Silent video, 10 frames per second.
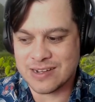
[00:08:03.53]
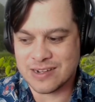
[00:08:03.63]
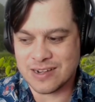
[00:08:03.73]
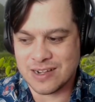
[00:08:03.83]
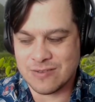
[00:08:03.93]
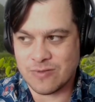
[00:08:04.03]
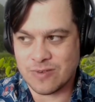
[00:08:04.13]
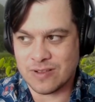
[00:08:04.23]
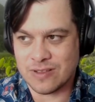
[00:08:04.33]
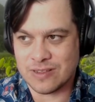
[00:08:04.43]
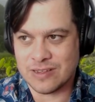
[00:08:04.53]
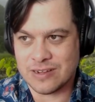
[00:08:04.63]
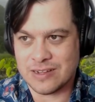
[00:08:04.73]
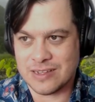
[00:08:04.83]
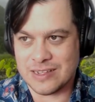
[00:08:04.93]

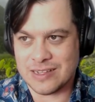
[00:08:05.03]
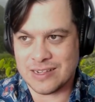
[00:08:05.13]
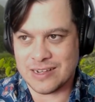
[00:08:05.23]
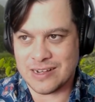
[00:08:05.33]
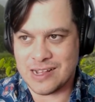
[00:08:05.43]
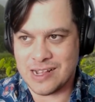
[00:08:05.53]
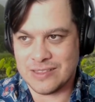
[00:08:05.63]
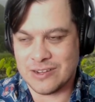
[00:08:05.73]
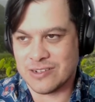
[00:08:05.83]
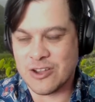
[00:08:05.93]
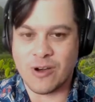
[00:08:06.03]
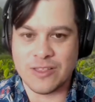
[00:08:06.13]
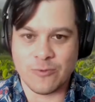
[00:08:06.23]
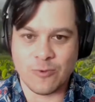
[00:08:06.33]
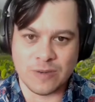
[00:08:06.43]
there's no
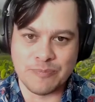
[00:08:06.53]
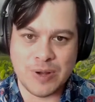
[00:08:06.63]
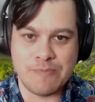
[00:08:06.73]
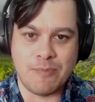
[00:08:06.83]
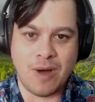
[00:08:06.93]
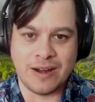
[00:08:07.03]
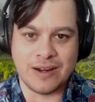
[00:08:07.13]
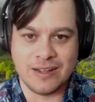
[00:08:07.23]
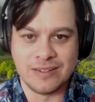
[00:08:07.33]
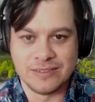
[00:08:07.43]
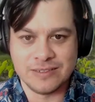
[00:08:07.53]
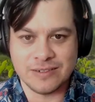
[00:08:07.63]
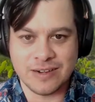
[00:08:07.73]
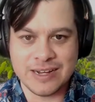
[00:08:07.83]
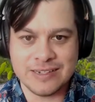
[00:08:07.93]
other word but mana,
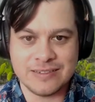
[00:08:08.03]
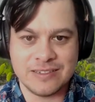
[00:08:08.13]
right?